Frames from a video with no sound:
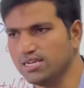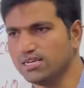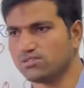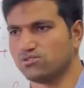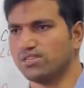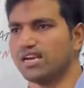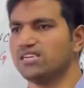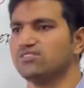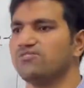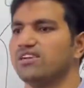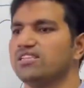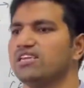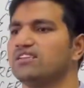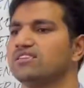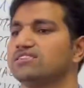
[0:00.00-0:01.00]
So that is why
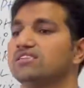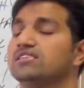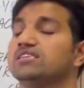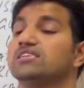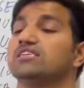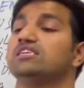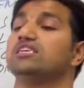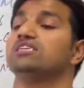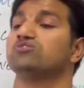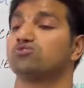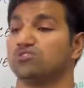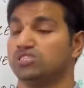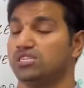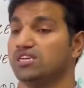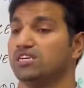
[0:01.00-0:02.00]
there is increased
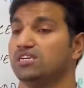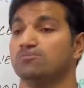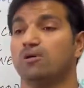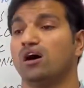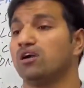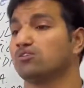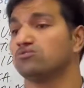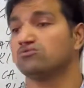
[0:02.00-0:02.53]
oxygen demand to